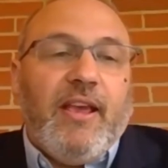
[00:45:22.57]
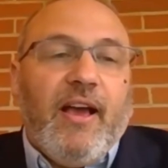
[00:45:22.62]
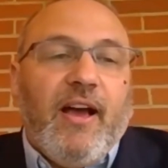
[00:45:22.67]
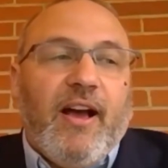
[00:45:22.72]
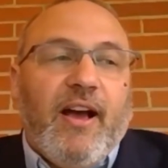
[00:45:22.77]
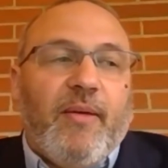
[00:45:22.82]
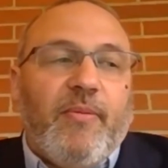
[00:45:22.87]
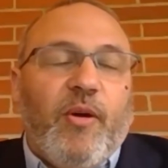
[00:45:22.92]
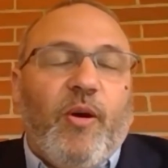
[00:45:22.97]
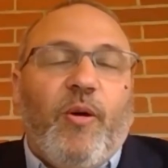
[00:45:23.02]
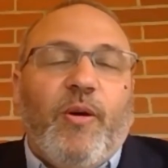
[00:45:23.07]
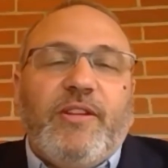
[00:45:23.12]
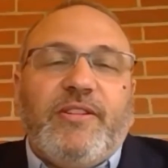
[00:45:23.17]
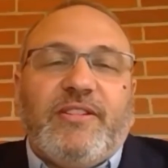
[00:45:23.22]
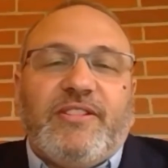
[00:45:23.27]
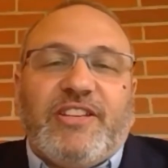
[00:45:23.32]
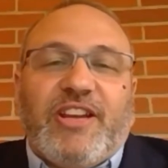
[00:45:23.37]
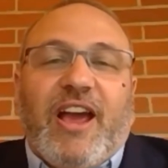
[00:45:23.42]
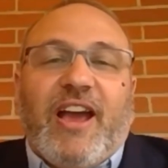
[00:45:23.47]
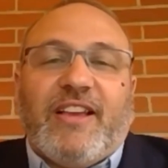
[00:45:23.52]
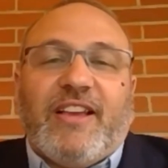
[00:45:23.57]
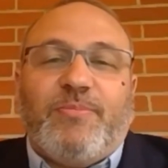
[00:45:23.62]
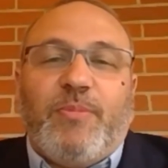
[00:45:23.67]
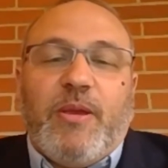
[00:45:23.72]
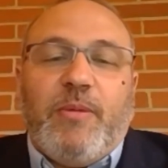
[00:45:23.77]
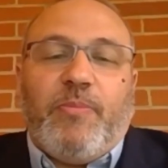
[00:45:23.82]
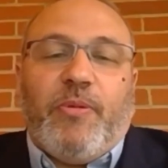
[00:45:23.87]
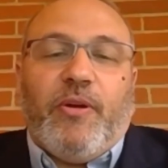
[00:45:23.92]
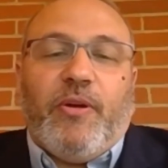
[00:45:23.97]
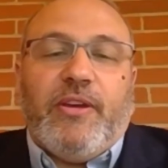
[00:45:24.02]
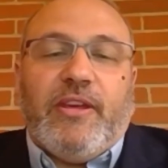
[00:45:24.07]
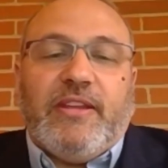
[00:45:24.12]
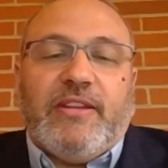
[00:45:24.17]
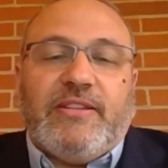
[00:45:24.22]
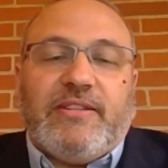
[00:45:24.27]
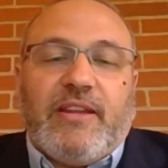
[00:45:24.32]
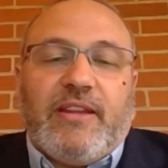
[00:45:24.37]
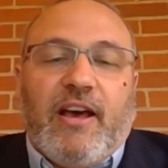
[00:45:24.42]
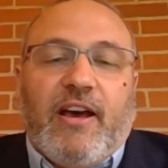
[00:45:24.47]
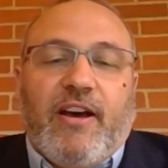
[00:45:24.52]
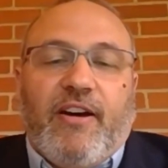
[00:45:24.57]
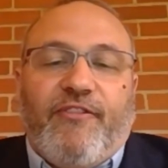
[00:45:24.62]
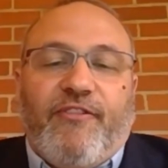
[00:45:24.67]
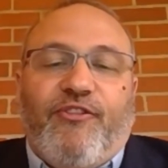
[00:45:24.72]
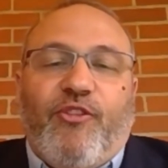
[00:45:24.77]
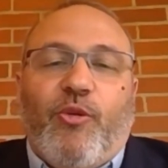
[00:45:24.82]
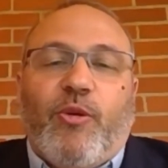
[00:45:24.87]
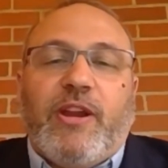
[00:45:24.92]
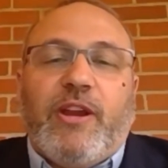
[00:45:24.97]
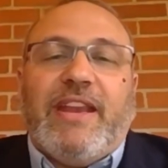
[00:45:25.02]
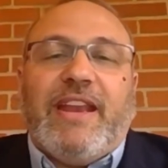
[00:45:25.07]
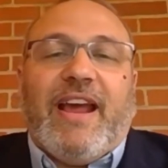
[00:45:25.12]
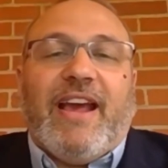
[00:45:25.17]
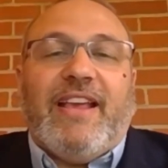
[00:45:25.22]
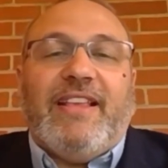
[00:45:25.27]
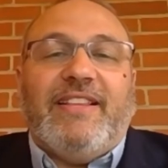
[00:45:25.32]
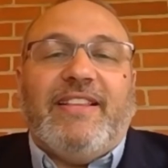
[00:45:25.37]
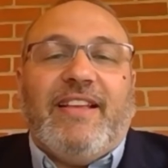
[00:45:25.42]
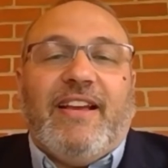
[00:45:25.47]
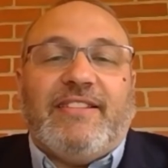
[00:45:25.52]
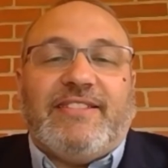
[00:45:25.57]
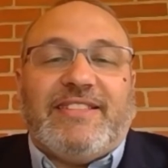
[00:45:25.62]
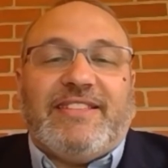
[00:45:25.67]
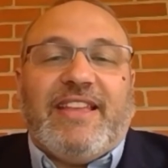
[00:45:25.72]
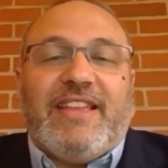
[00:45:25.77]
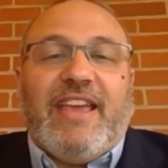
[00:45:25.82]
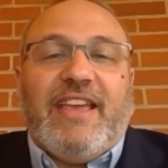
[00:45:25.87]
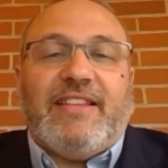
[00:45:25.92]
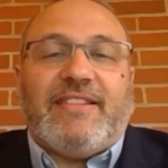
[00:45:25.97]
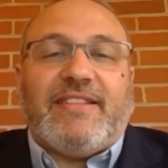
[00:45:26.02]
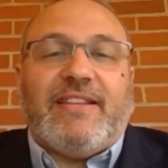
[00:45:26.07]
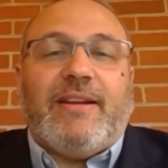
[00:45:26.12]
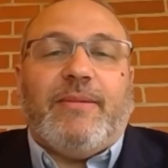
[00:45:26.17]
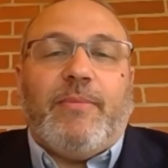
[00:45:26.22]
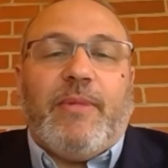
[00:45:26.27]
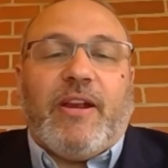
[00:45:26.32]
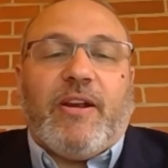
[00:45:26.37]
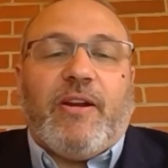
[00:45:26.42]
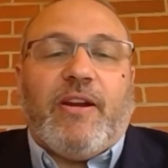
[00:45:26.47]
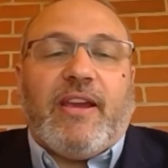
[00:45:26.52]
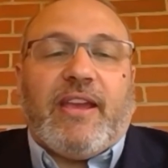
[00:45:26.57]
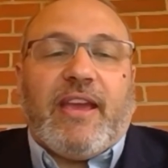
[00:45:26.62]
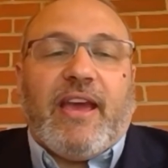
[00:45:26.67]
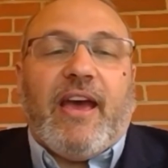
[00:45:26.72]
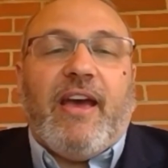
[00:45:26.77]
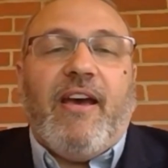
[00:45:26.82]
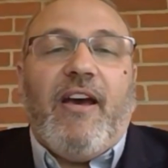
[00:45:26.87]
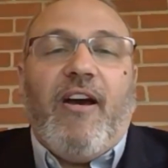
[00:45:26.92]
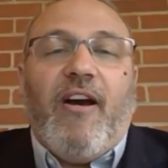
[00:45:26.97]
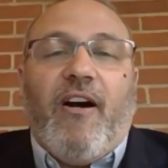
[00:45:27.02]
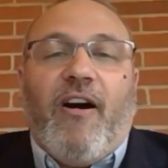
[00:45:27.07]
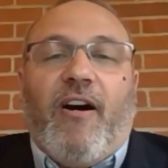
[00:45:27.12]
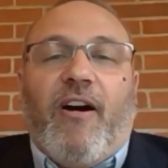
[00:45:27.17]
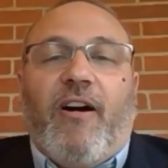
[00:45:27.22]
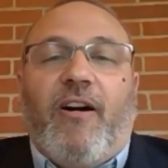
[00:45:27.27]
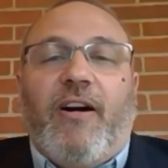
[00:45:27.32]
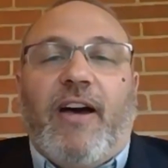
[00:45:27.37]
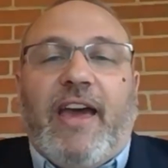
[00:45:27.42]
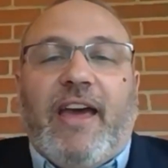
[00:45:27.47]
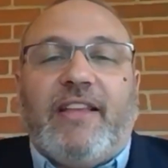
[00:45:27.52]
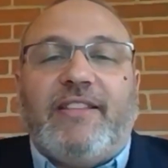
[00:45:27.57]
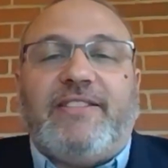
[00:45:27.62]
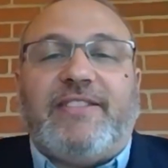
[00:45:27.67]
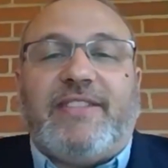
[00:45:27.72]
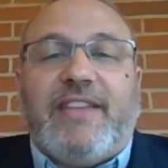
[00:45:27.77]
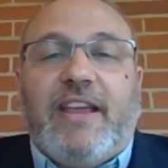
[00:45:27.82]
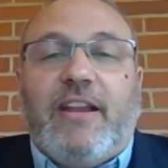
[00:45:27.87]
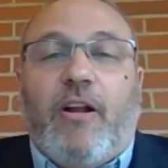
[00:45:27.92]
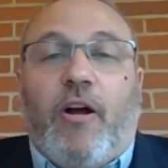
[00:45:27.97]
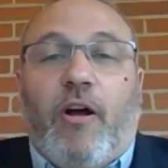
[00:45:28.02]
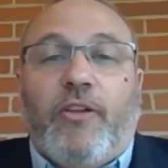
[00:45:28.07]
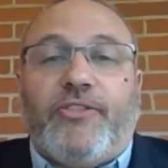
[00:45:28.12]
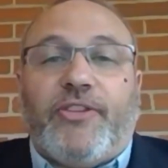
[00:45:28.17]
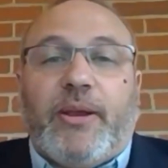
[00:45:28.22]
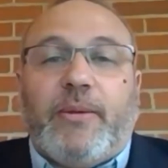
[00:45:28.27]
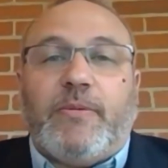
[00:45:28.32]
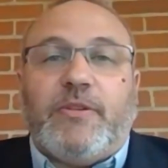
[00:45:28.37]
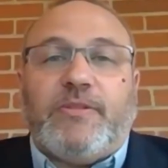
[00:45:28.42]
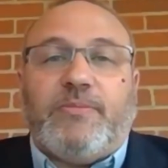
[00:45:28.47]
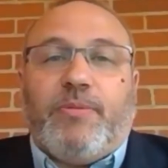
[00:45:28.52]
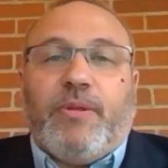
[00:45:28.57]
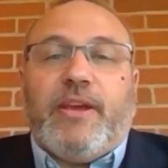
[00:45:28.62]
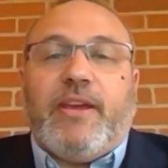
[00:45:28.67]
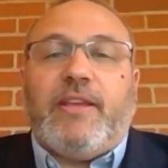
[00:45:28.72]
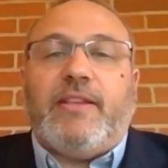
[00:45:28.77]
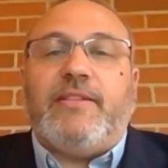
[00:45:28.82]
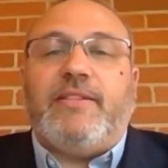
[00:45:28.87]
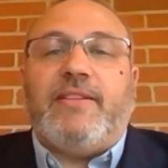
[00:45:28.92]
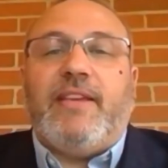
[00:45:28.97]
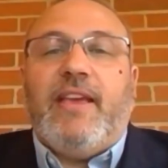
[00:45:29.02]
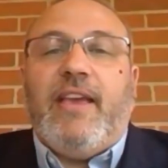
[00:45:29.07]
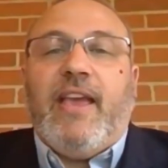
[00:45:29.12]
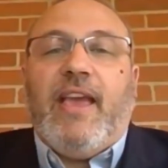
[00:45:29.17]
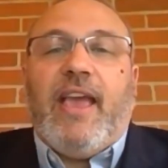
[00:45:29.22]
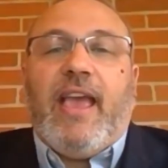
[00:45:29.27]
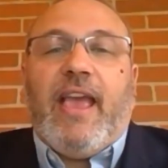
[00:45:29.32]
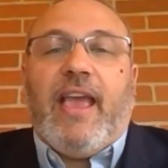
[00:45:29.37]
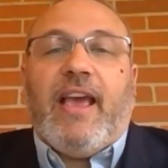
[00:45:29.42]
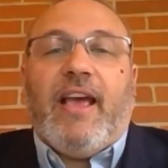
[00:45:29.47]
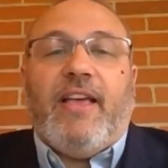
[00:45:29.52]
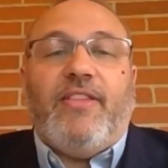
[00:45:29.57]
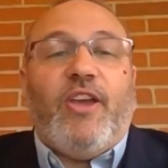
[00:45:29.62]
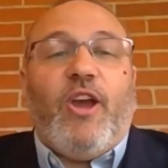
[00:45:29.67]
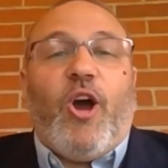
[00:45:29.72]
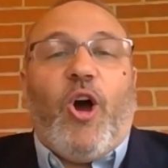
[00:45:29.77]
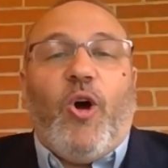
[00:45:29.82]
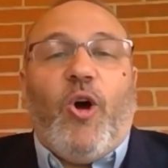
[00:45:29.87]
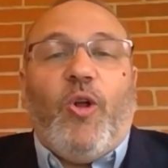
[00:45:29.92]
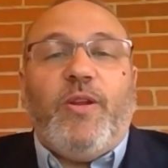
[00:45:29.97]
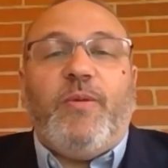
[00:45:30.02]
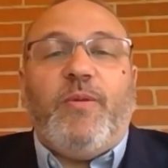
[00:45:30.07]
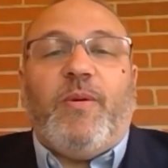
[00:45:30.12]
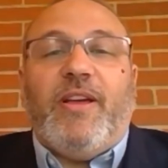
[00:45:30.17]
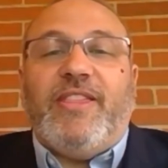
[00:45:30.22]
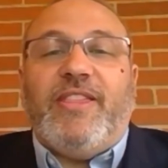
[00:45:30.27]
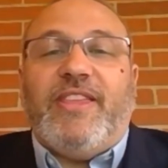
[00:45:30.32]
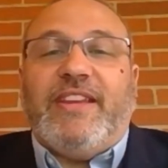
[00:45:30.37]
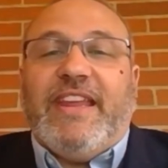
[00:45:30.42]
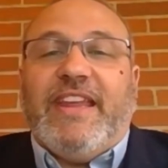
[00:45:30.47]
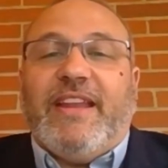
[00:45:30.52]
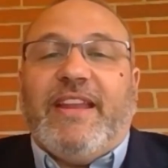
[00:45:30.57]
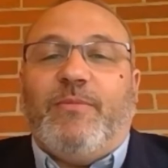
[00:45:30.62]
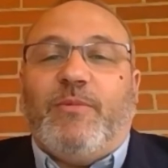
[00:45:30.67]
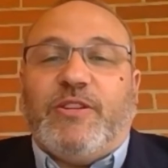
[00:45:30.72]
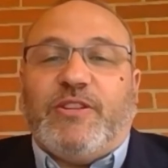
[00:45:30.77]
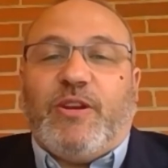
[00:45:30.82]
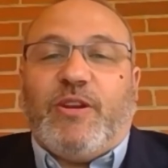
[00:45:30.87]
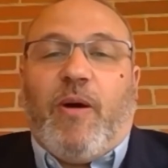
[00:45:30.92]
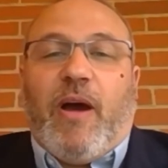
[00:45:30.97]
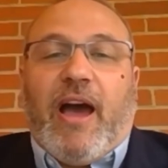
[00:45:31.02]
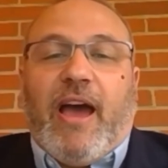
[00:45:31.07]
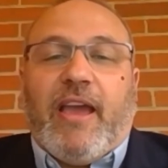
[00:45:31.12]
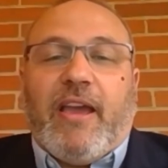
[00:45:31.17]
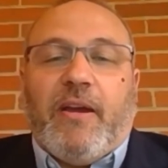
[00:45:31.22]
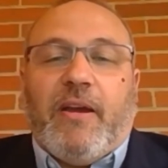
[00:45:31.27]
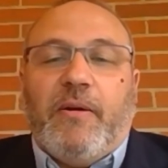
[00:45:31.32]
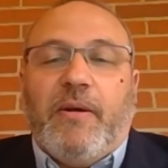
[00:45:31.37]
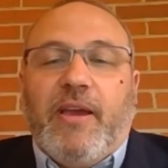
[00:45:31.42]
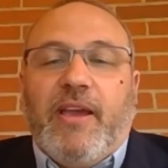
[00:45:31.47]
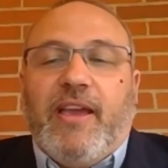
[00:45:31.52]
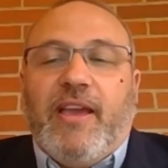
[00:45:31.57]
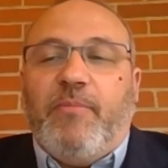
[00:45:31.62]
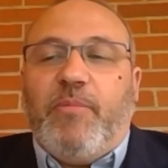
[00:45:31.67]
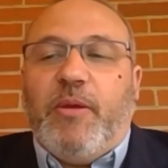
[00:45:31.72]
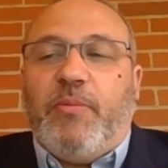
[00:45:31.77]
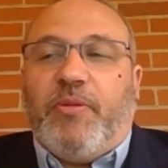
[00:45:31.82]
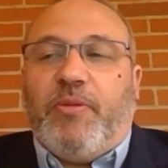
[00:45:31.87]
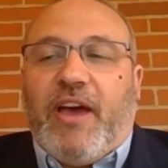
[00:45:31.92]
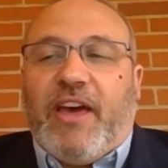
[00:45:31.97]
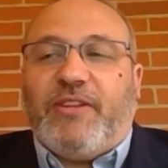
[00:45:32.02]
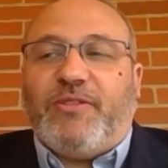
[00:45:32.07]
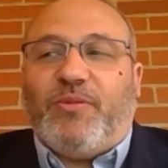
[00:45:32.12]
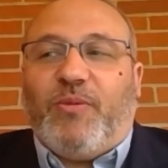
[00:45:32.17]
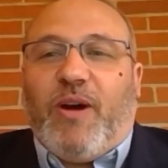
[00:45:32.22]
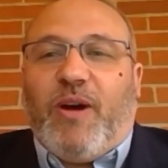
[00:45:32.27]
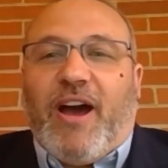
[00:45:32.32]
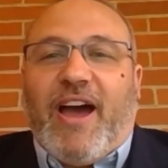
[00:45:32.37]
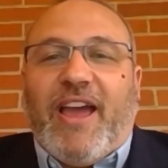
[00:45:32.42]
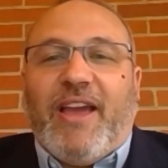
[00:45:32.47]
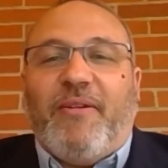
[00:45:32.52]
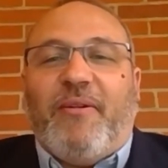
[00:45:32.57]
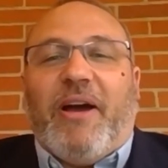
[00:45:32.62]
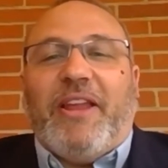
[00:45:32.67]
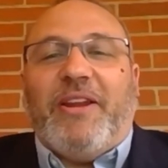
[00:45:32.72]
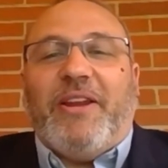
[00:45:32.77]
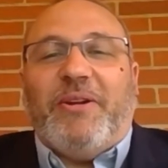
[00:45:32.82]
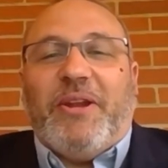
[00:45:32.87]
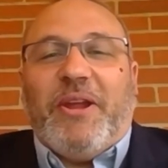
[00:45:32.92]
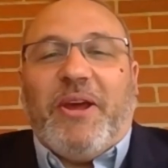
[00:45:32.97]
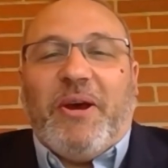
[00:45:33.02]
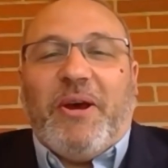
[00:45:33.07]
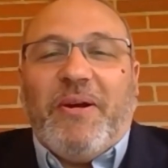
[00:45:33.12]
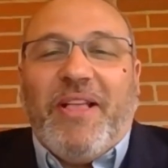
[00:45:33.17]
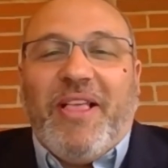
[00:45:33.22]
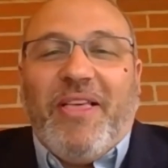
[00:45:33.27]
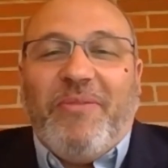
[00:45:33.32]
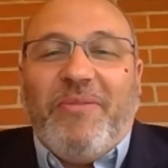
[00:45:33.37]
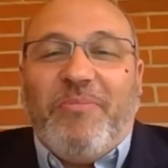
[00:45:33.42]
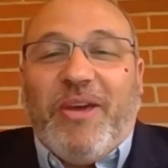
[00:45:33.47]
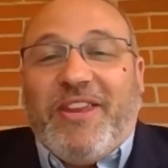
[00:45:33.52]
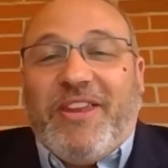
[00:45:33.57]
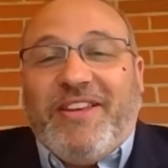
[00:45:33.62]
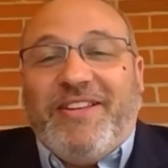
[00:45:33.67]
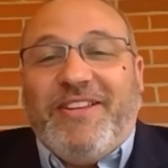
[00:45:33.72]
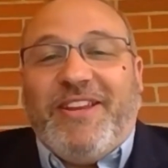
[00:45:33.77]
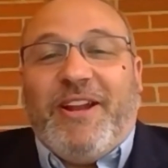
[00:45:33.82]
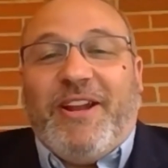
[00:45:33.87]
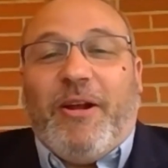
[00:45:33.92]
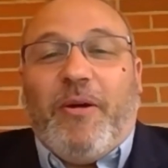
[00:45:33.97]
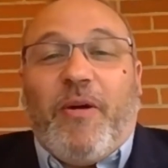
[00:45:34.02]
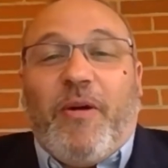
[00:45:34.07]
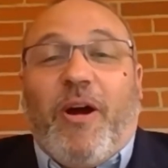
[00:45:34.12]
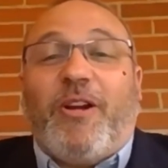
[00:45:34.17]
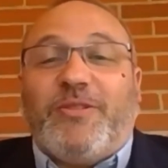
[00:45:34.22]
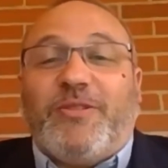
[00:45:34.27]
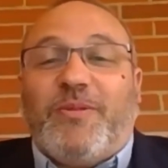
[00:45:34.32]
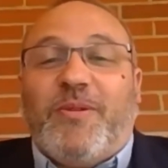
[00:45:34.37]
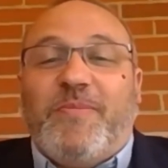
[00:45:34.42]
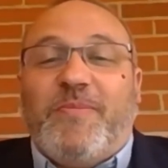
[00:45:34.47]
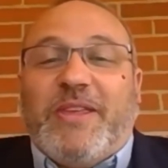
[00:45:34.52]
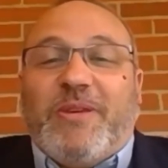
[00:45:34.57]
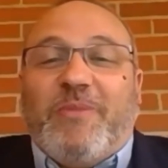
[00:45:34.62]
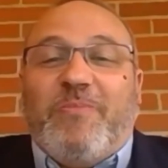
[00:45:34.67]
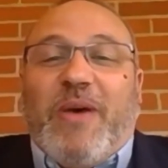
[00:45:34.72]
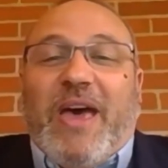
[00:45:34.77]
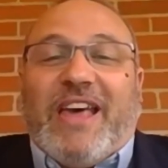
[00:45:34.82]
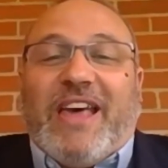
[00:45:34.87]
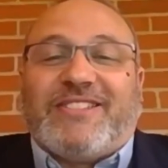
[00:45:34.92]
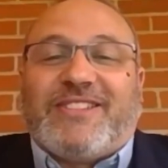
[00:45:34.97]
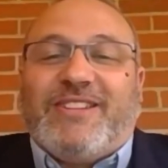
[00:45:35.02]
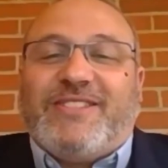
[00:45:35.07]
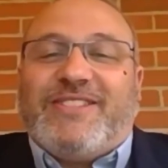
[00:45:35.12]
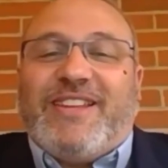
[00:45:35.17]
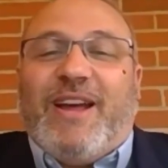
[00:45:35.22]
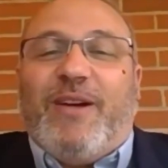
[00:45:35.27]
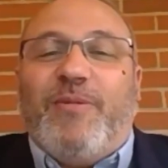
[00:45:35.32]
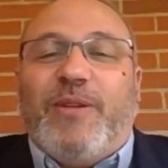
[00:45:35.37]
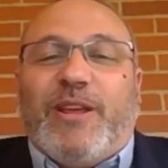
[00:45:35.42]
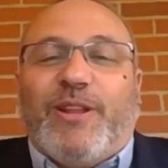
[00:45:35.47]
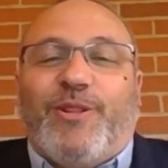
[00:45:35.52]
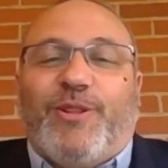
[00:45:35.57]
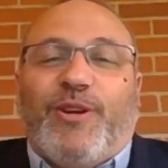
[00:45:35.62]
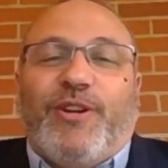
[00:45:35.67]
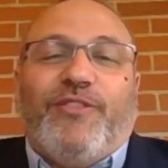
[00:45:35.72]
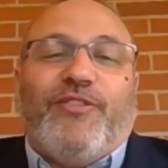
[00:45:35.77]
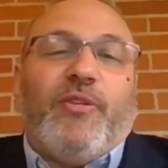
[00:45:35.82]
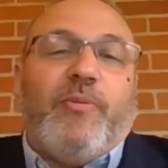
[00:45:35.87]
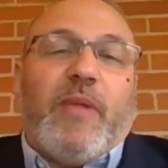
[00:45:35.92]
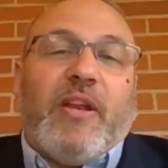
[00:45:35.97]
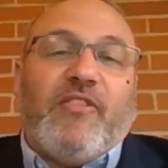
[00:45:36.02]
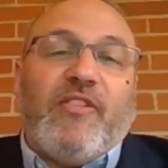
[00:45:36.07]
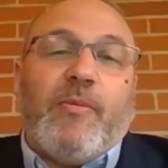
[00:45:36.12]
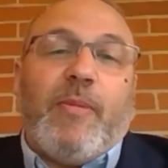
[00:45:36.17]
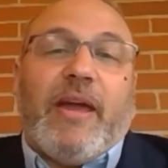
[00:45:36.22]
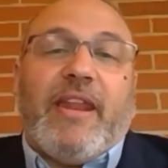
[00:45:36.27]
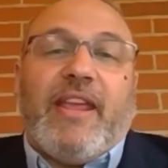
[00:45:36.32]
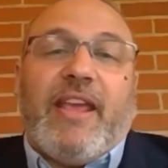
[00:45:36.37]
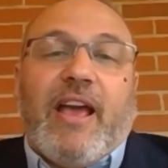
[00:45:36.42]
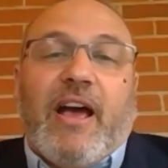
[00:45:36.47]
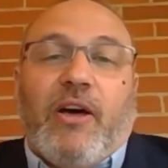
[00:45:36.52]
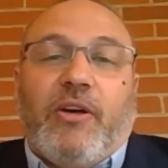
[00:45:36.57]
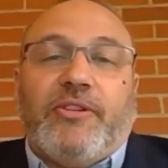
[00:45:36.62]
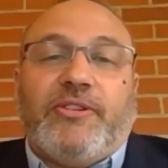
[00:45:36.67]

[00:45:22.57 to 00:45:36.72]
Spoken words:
always shocks people is 49 states in America all had state Alzheimer's plans, and the only one that didn't was Ohio. People ask why. Well, I don't know, but you know, ours will be the best because now we can learn from everybody else.